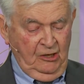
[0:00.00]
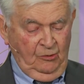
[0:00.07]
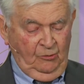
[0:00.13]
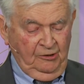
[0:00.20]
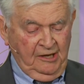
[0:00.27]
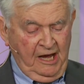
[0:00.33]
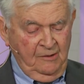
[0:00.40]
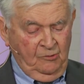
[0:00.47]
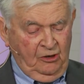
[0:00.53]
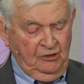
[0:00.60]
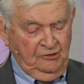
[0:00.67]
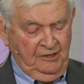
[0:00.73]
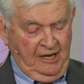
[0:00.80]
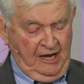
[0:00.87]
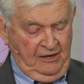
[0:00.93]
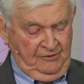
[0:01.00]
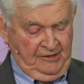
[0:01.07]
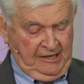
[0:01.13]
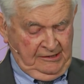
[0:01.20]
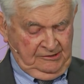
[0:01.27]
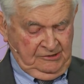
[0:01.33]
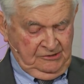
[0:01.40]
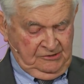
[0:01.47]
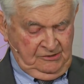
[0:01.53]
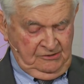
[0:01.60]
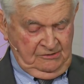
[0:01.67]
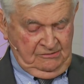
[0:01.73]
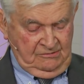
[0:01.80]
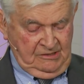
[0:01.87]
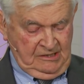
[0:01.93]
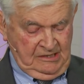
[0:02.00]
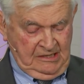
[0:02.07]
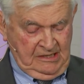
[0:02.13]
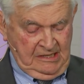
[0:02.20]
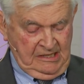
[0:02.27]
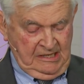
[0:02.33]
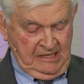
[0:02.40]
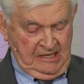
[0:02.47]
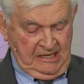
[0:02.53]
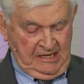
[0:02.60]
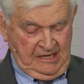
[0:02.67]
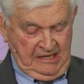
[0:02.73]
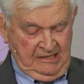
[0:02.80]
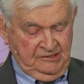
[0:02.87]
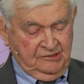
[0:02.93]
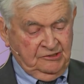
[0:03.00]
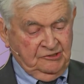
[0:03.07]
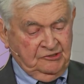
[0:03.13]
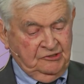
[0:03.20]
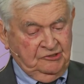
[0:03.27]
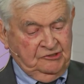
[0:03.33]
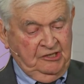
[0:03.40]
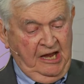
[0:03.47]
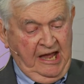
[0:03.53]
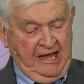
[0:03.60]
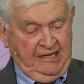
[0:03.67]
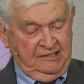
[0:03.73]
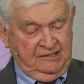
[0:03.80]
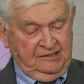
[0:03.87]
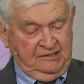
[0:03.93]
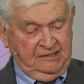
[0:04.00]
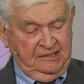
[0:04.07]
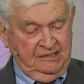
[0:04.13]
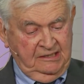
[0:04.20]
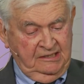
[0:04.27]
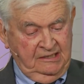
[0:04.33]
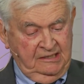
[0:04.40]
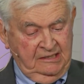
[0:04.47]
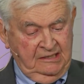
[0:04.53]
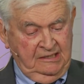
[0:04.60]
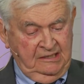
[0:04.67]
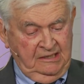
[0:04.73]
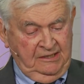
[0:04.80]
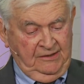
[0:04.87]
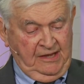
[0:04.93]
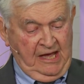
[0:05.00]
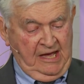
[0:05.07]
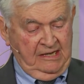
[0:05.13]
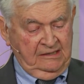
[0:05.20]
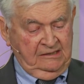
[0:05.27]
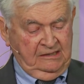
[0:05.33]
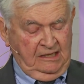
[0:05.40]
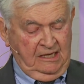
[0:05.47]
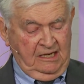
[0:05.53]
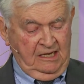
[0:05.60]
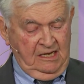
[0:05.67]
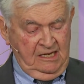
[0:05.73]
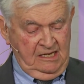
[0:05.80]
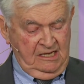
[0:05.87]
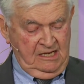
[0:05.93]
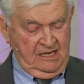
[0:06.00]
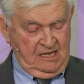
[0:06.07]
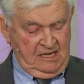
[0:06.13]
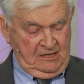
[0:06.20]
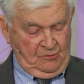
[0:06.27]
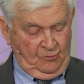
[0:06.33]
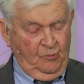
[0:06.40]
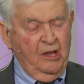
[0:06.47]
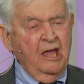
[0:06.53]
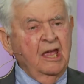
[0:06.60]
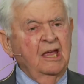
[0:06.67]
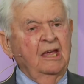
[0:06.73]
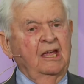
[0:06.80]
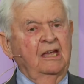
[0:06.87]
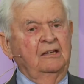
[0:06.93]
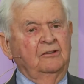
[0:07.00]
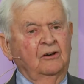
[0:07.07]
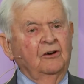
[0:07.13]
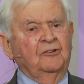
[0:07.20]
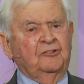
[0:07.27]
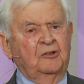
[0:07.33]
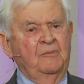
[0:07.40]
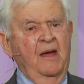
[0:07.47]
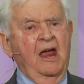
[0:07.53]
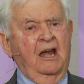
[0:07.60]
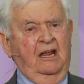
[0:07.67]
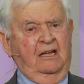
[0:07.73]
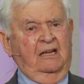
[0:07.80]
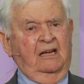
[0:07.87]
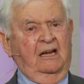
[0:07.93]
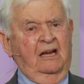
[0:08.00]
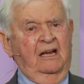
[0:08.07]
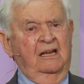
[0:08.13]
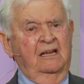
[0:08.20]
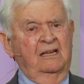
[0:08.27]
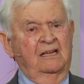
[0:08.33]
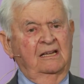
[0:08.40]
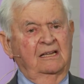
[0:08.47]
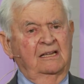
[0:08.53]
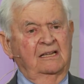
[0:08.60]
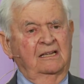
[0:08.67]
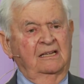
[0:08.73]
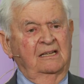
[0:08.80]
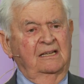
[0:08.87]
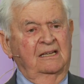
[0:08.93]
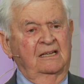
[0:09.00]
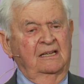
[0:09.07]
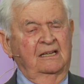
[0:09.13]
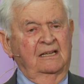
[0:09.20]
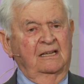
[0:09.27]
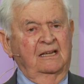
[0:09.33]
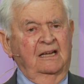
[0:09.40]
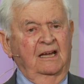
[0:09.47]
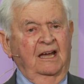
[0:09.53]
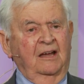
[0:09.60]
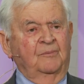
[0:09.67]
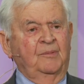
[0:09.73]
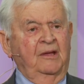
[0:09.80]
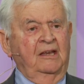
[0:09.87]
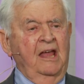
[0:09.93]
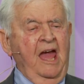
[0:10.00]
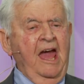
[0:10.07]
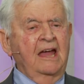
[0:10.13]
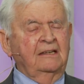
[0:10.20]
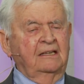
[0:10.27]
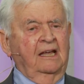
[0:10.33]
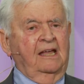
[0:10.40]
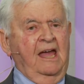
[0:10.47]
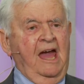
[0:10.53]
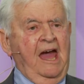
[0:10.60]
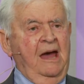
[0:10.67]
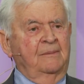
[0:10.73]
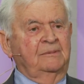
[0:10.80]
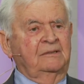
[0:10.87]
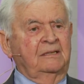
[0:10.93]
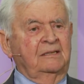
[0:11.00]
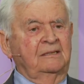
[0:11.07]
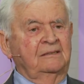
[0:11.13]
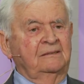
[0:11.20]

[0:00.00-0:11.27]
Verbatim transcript: What I want now then to do is to suggest that uh, we in North America have been handicapped